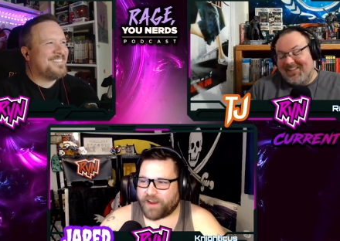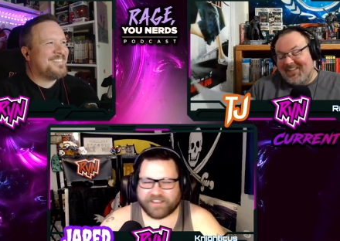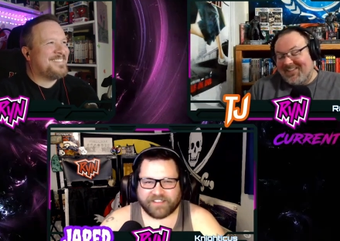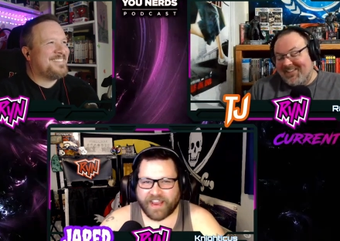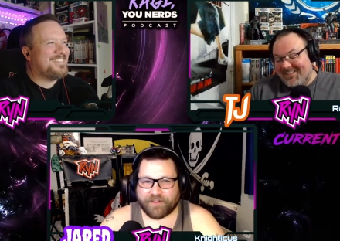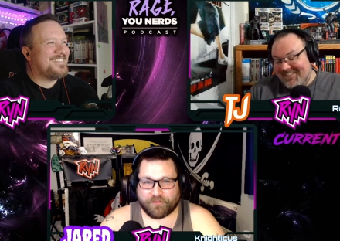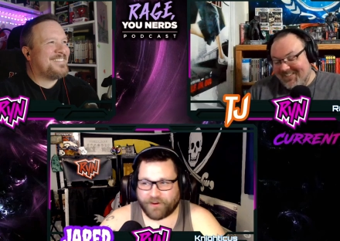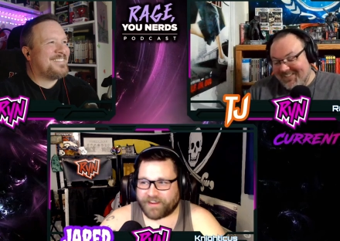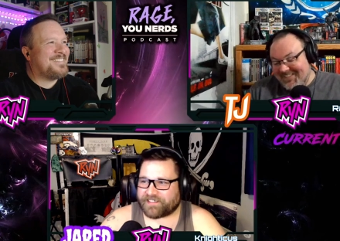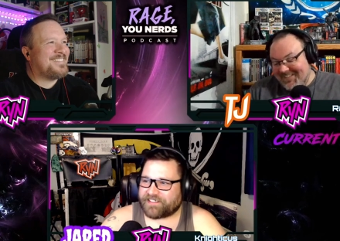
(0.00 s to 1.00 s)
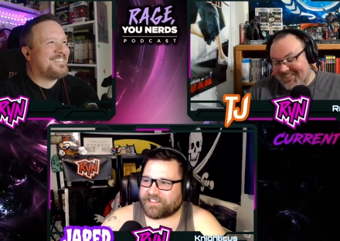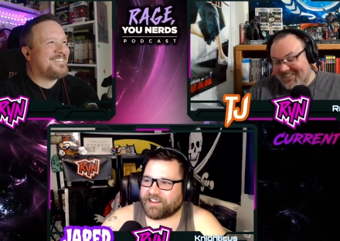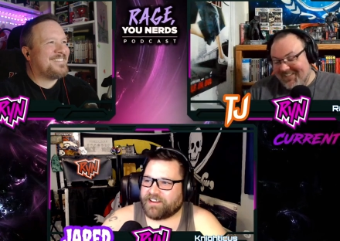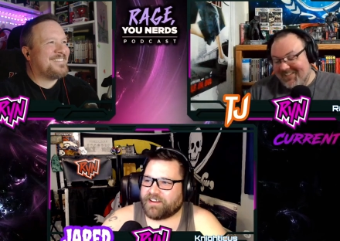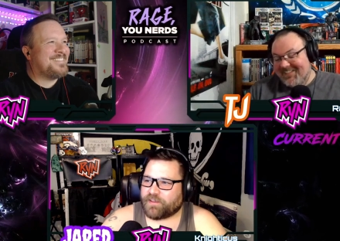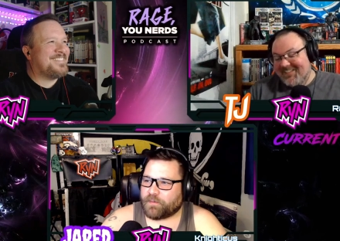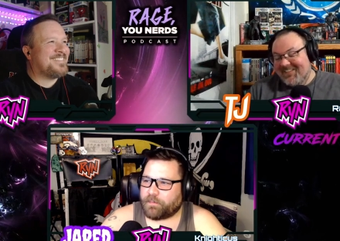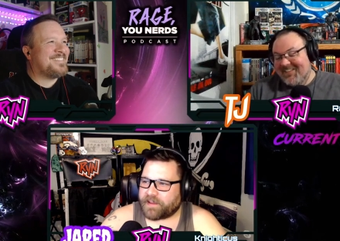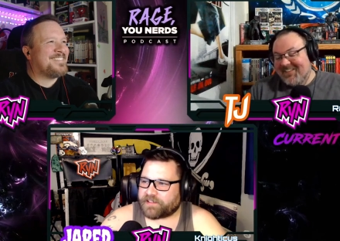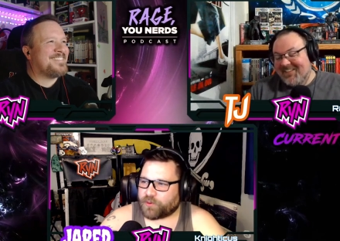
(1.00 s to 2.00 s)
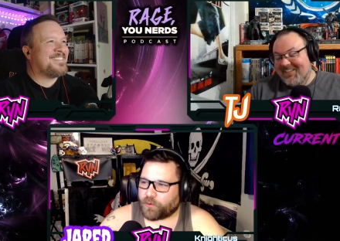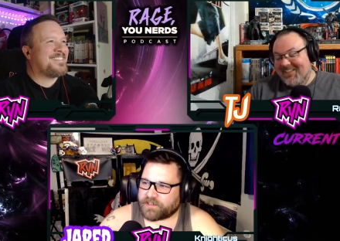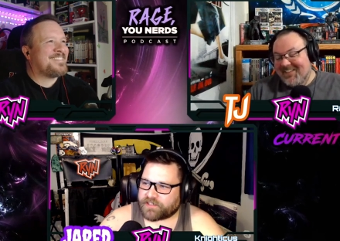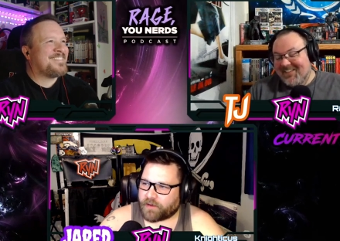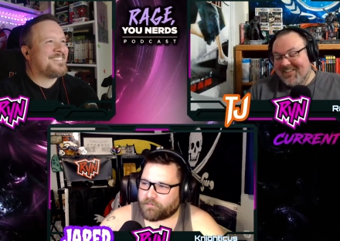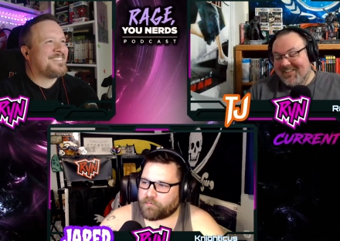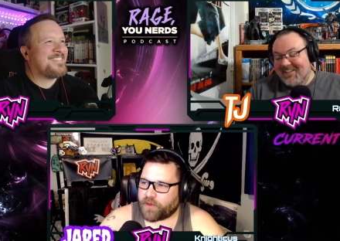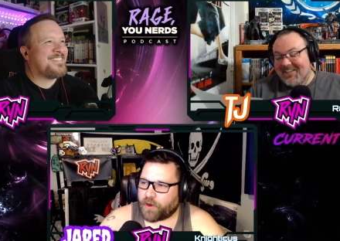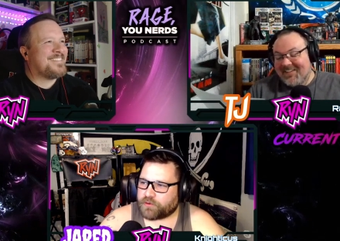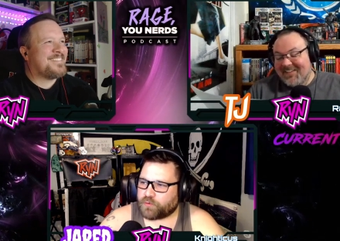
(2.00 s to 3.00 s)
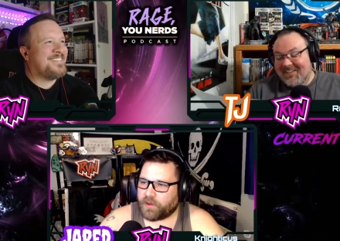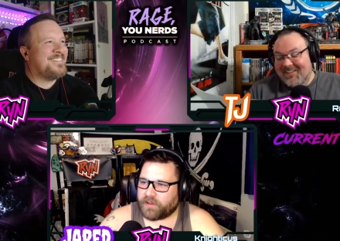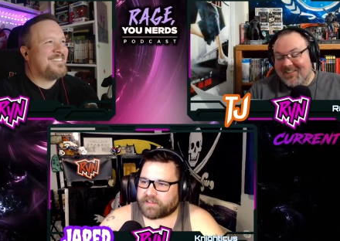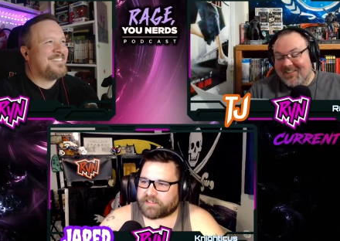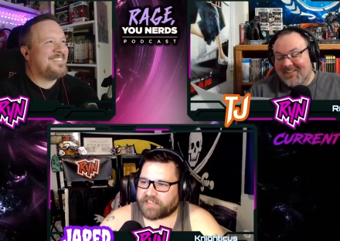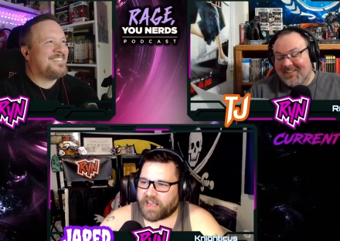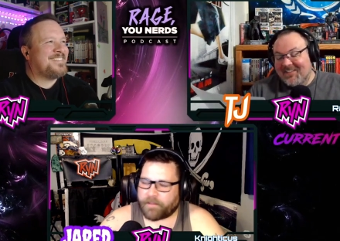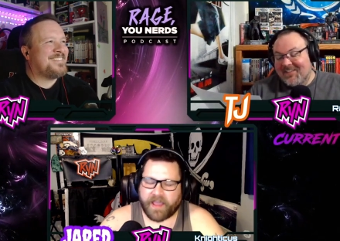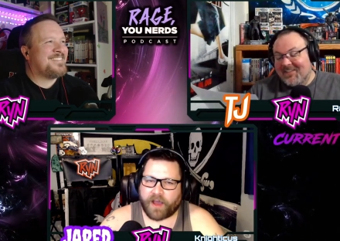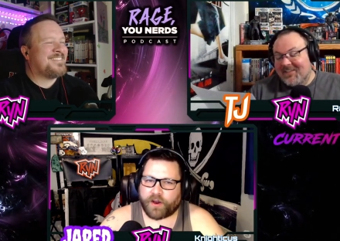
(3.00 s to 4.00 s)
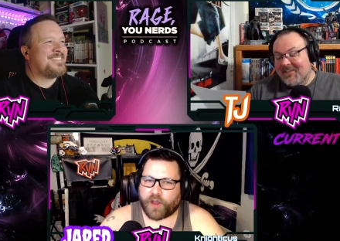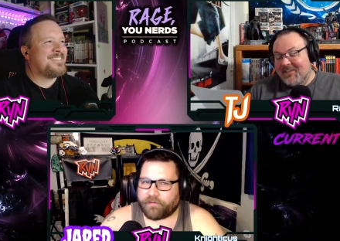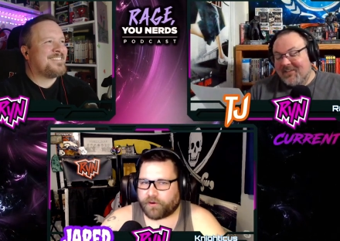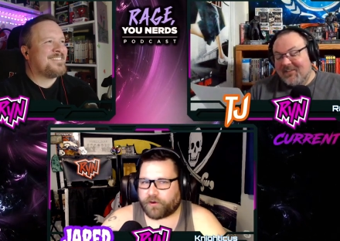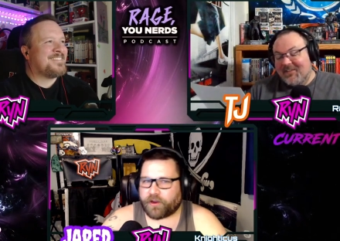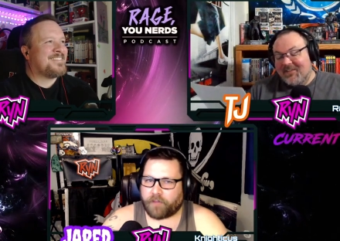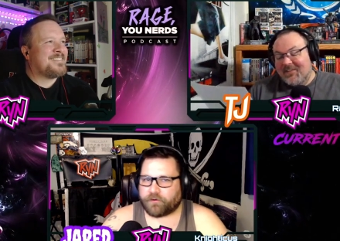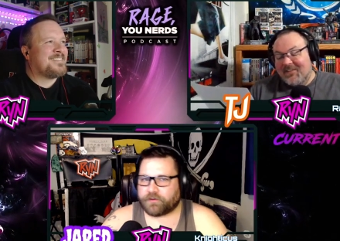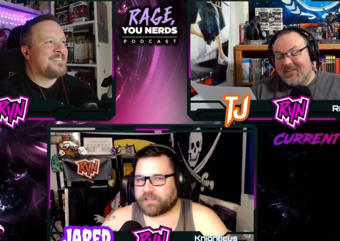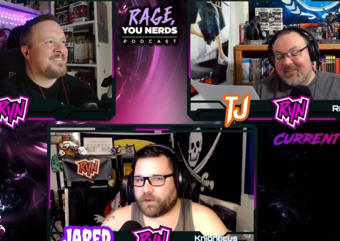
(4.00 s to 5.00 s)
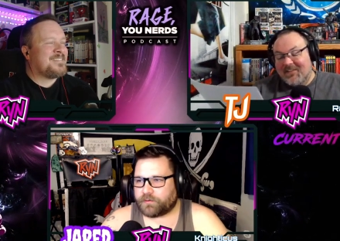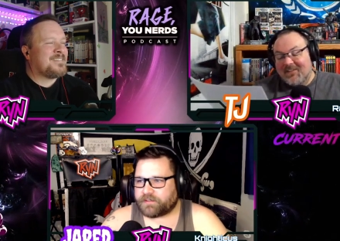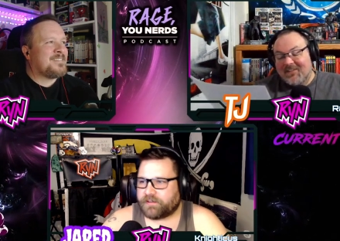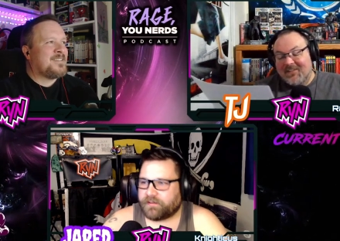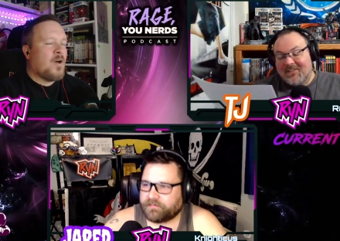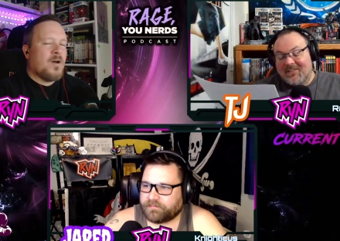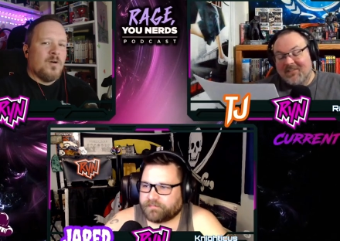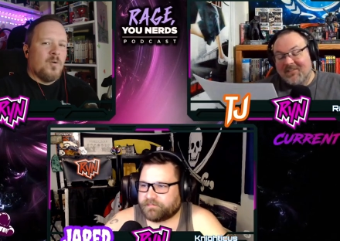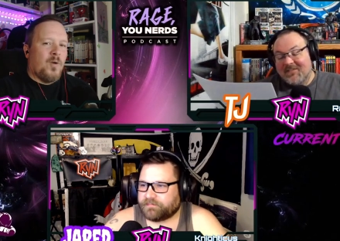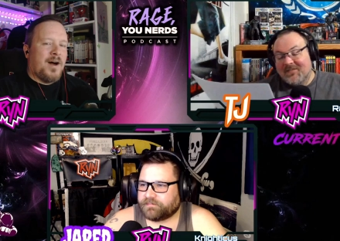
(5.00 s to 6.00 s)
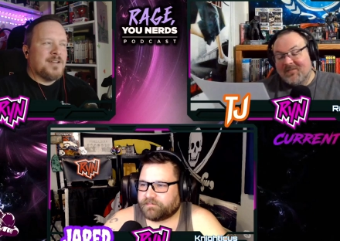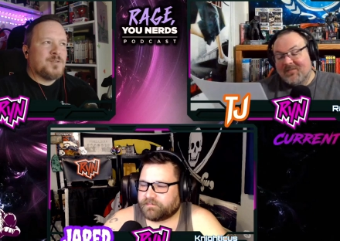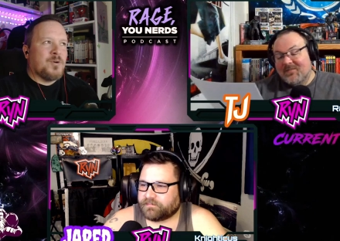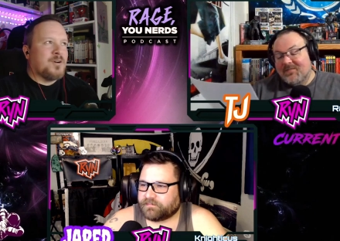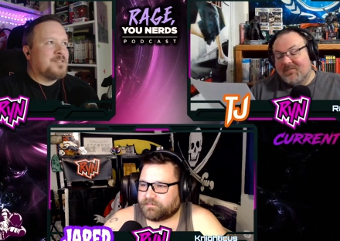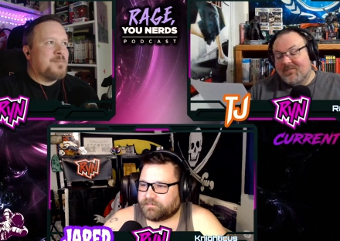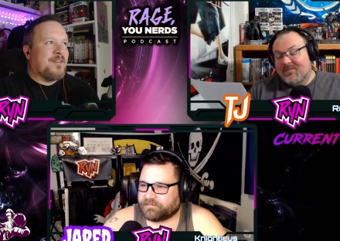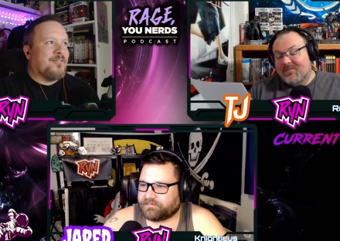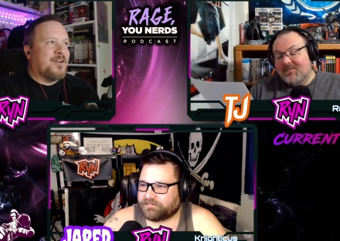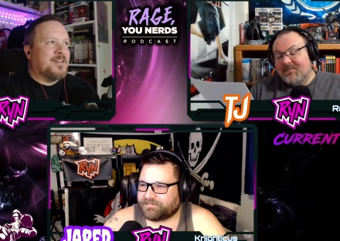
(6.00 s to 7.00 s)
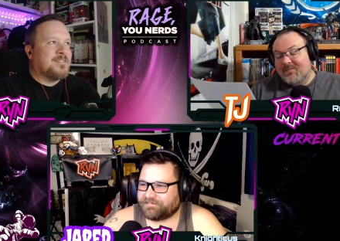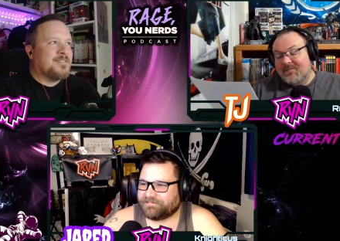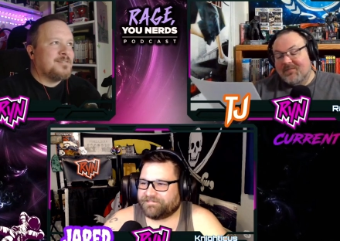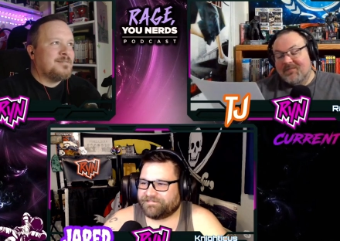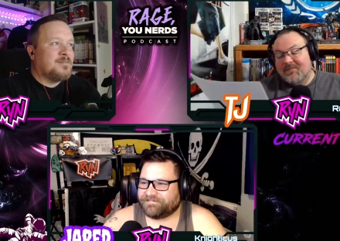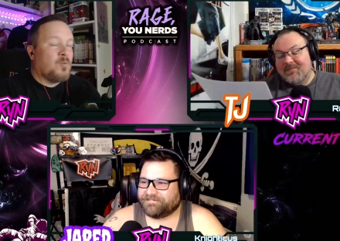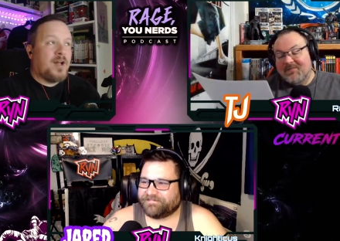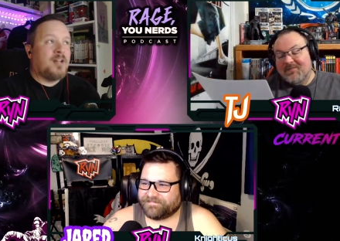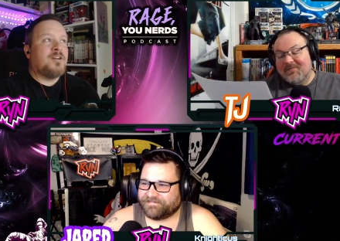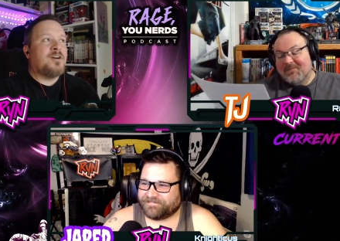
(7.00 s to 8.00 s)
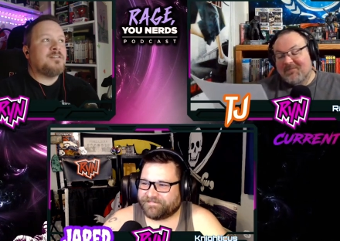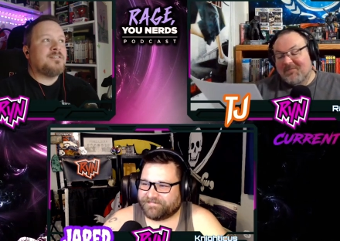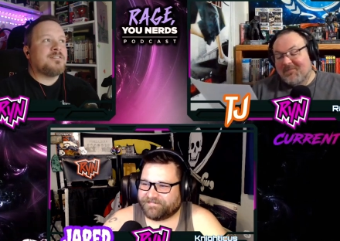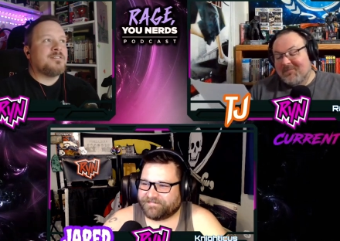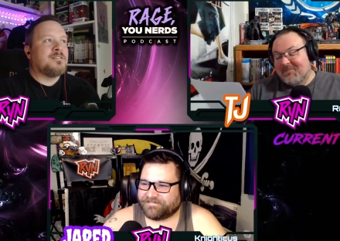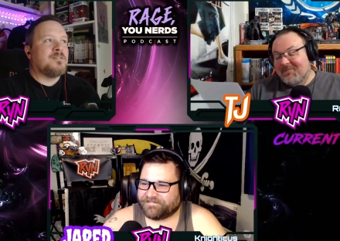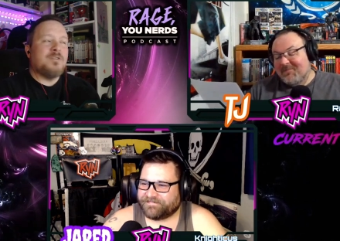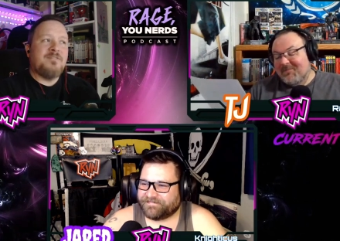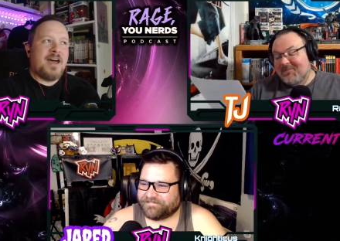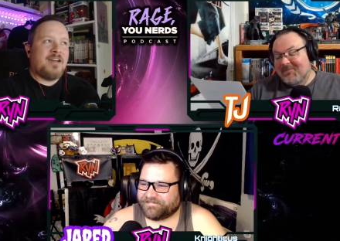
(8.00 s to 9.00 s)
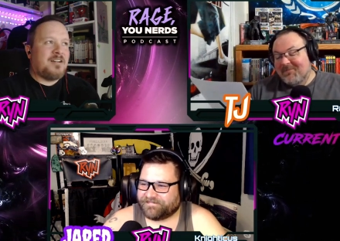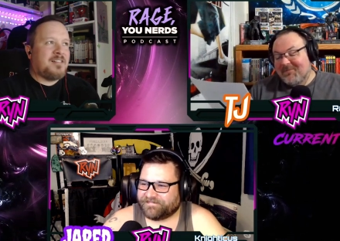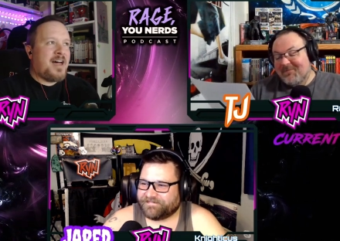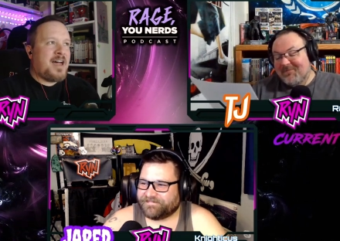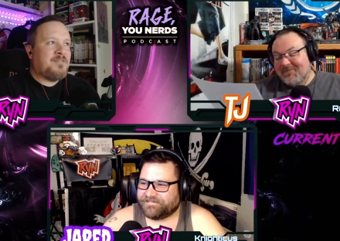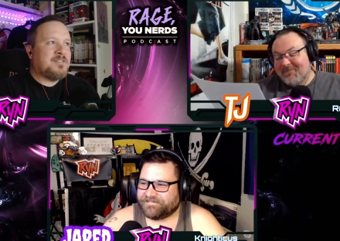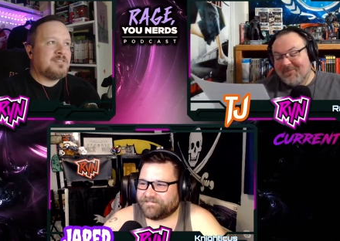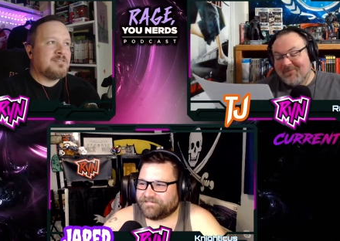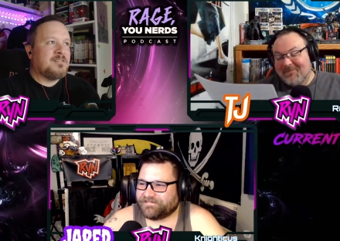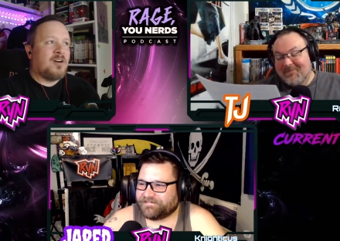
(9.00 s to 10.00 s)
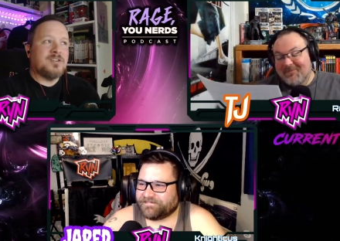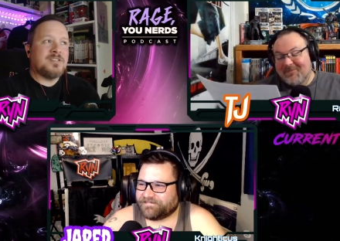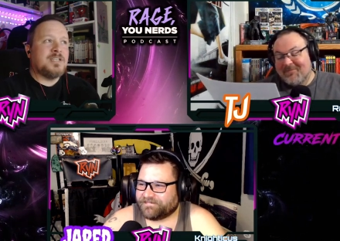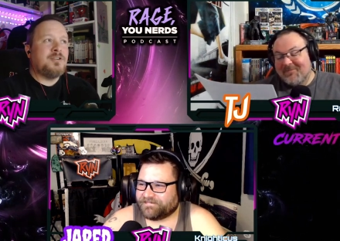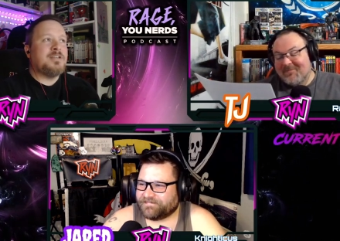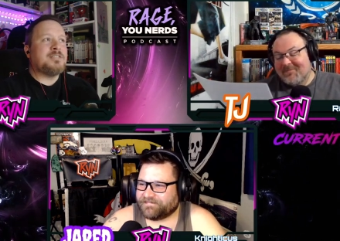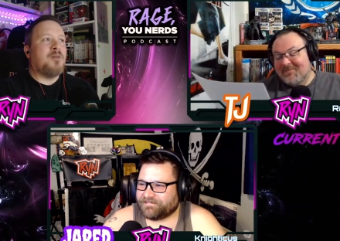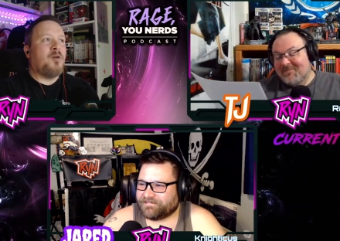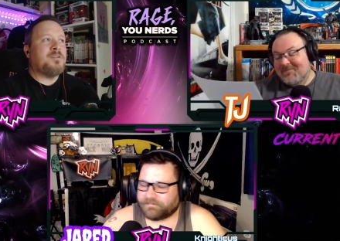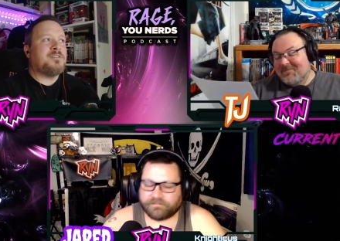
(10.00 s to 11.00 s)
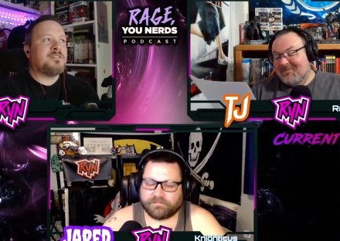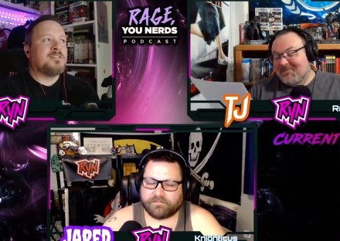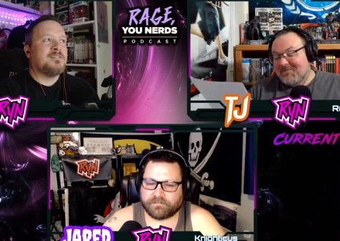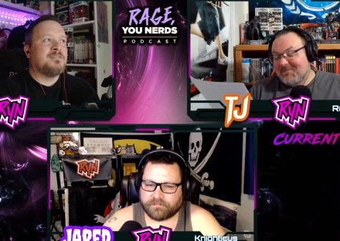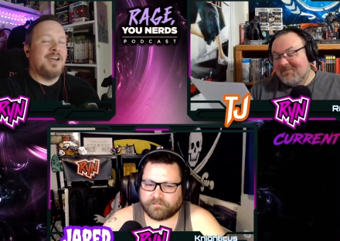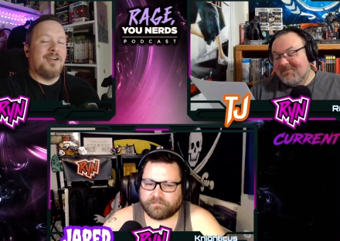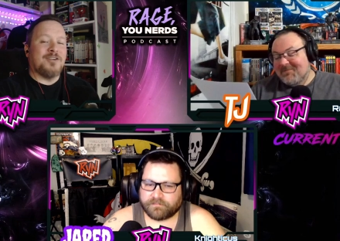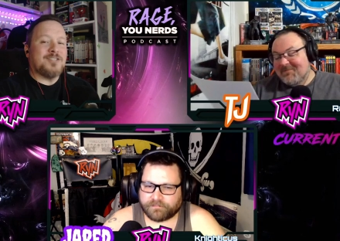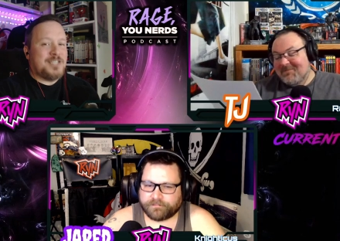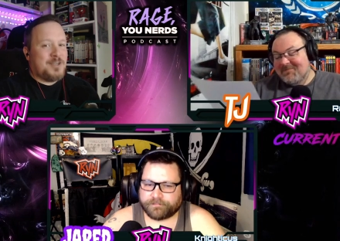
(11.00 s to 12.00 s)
Speaker 1: to take risks. The best stories come from those willing to step out of their comfort zones.
Speaker 2: Wise words, my friends. Well, nerds, we've had our laughs, our serious moments, and our